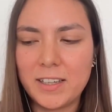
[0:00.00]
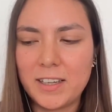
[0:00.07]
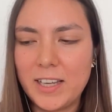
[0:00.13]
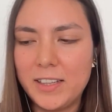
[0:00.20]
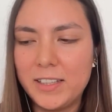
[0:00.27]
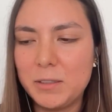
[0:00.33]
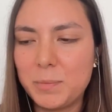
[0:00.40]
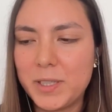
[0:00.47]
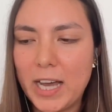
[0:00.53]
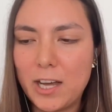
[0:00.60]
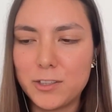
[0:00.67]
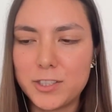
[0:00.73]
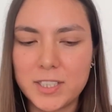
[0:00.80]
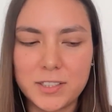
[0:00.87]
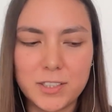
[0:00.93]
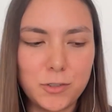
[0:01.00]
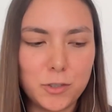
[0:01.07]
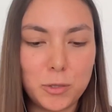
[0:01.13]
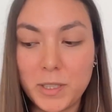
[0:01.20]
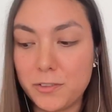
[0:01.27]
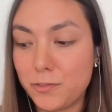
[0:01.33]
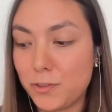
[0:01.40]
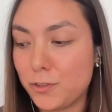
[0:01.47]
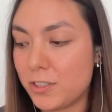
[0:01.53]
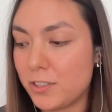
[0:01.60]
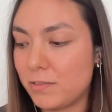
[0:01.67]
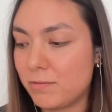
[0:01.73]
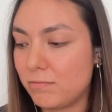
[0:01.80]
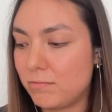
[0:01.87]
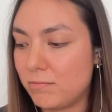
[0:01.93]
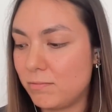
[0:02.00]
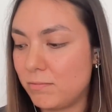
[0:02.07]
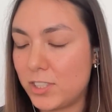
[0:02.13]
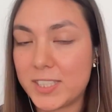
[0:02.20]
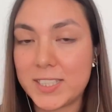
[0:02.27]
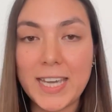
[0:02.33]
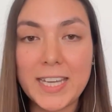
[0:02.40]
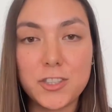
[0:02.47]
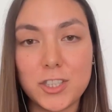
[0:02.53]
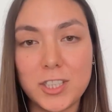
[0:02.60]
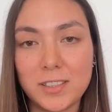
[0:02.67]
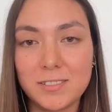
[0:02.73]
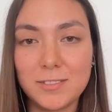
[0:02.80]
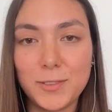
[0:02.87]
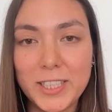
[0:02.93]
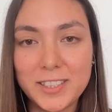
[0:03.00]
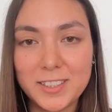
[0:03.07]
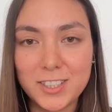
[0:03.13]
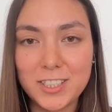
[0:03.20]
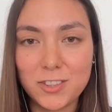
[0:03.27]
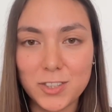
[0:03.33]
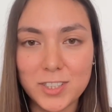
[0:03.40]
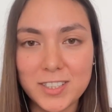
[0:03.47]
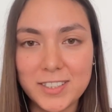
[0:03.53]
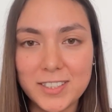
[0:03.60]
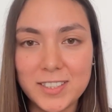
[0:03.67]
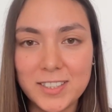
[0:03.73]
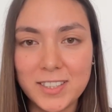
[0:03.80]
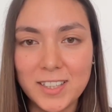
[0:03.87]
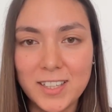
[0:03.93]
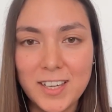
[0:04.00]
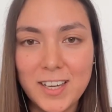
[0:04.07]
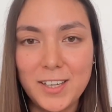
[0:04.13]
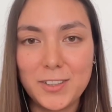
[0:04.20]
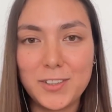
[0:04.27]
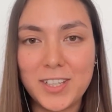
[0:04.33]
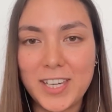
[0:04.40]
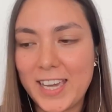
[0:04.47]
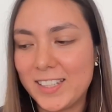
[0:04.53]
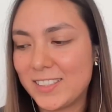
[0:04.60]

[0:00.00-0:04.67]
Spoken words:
a little bit outside the norm, if you're sketching while the teacher is listening, you get